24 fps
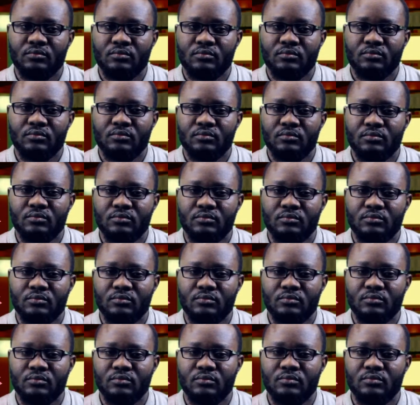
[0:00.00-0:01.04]
He's
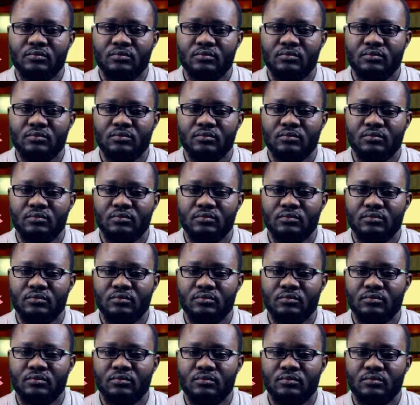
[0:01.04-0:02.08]
really a big
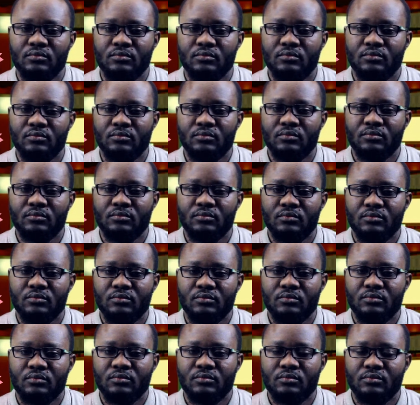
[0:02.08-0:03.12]
businessman
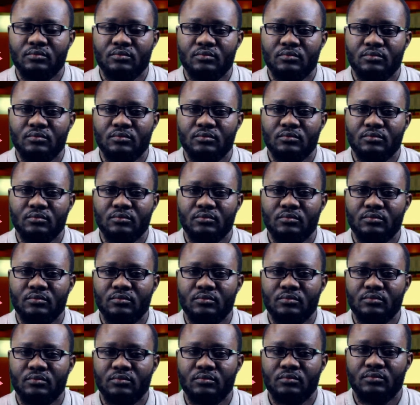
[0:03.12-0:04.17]
into
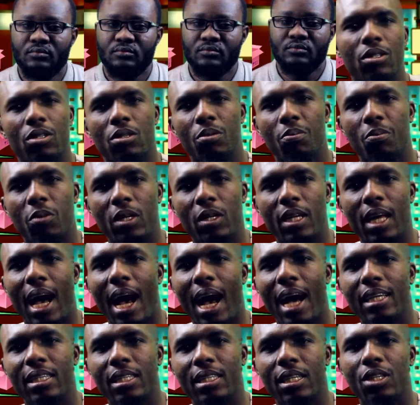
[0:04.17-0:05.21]
entertainment and some other
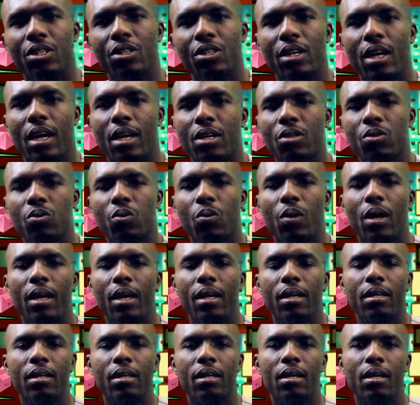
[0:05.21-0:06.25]
accessory as well.
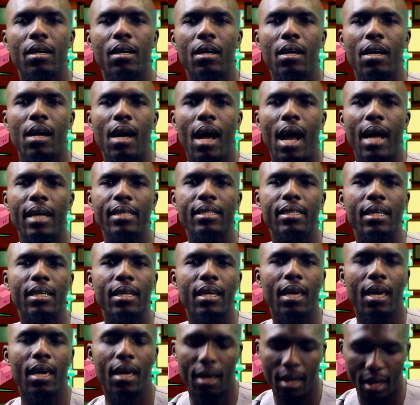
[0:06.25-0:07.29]
I think
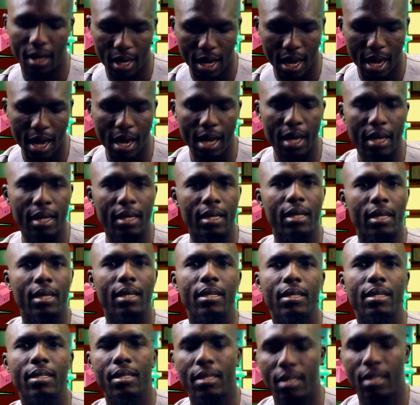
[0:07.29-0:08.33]
Ken
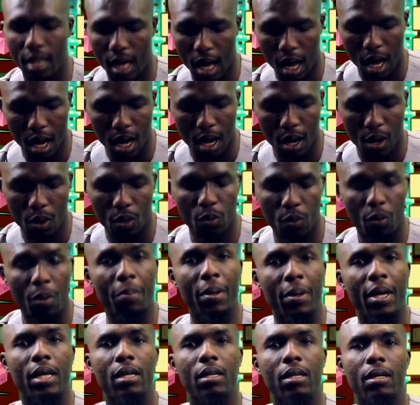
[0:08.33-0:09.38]
will
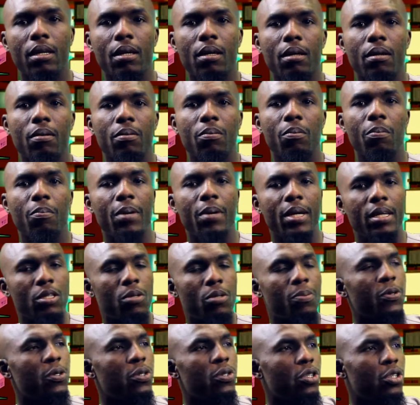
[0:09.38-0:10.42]
be in the best
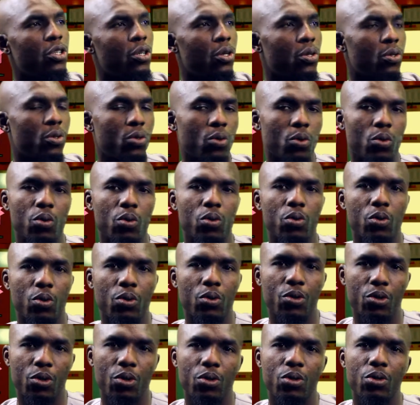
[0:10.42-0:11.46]
position to
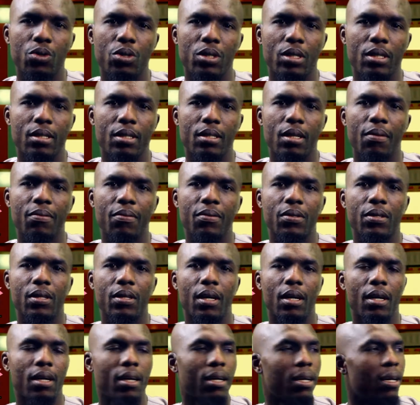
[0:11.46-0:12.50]
introduce himself today.
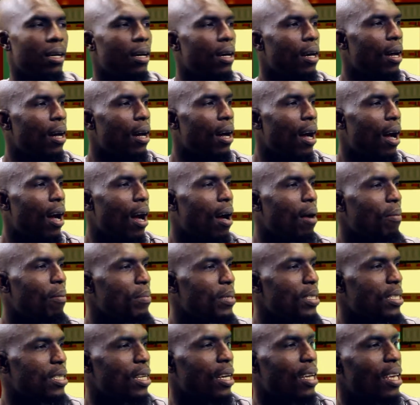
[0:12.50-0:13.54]

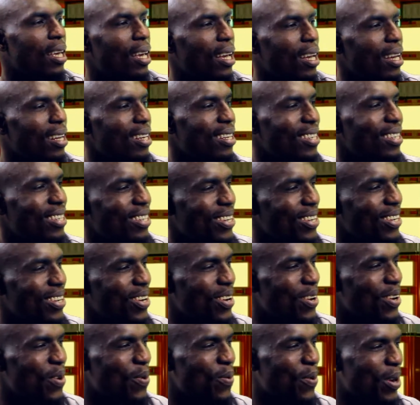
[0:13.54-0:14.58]
Mr. Ken,
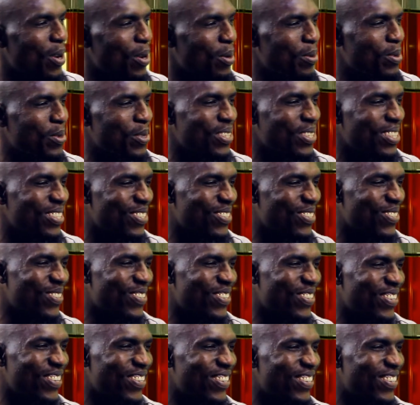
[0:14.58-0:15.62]
welcome to the studio.